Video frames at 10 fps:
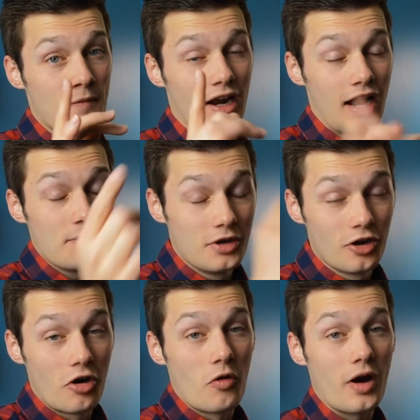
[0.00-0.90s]
Let me
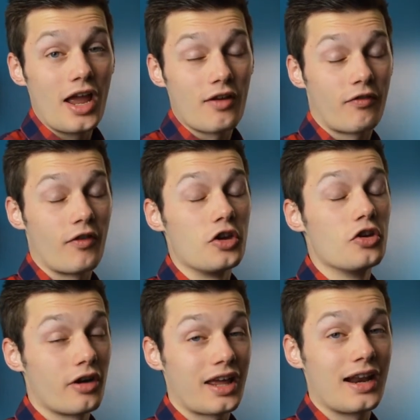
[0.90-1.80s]
know if
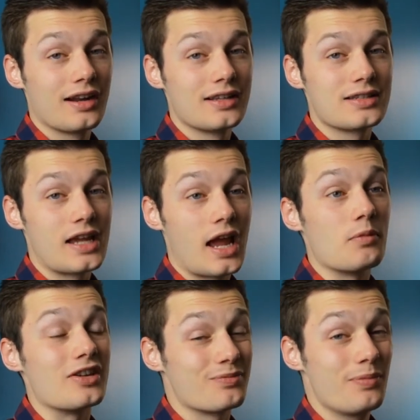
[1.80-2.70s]
you're getting this
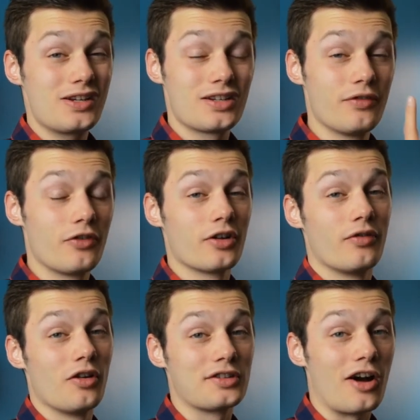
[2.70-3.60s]
game, especially for the
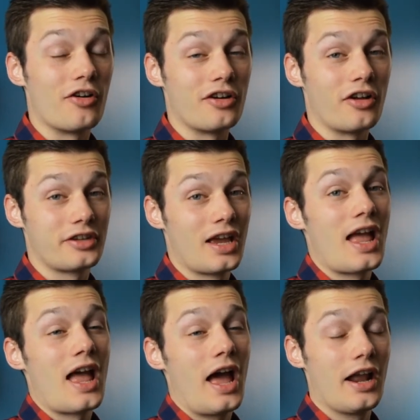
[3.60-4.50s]
Volta or not,
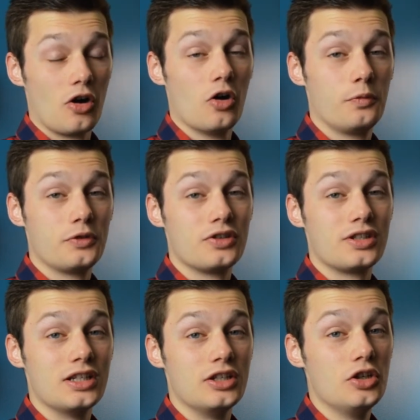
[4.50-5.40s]
and I hope to
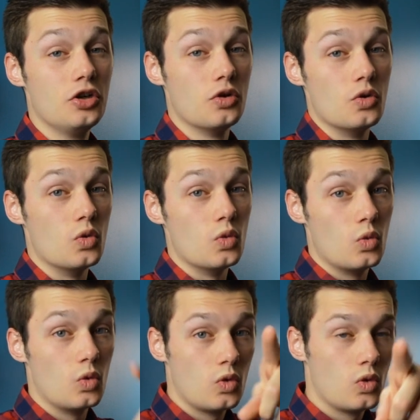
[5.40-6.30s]
see you...
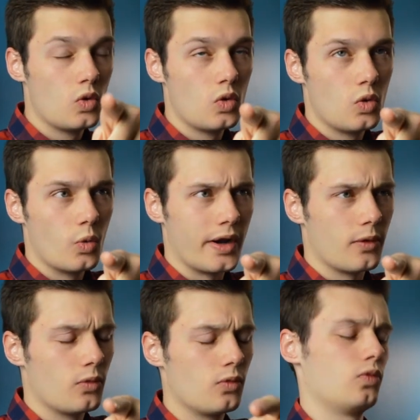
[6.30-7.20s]
Wait,
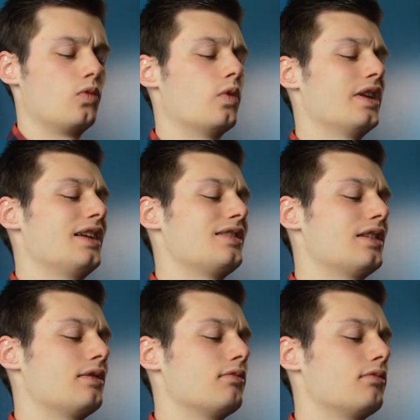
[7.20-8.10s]
what day is
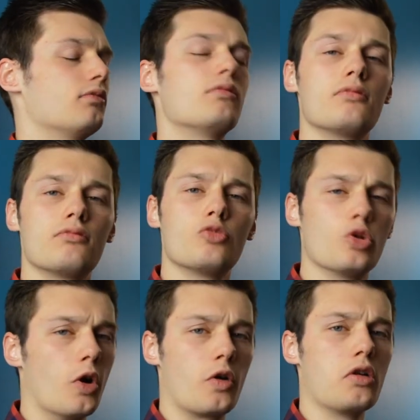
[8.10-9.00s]
it?
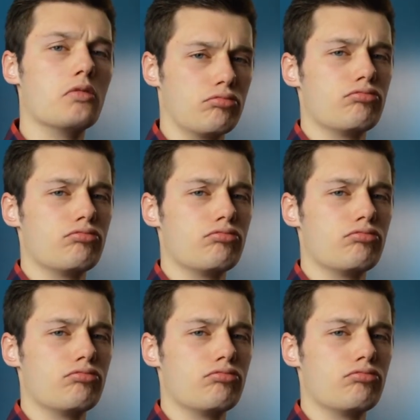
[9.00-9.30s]
Tomorrow.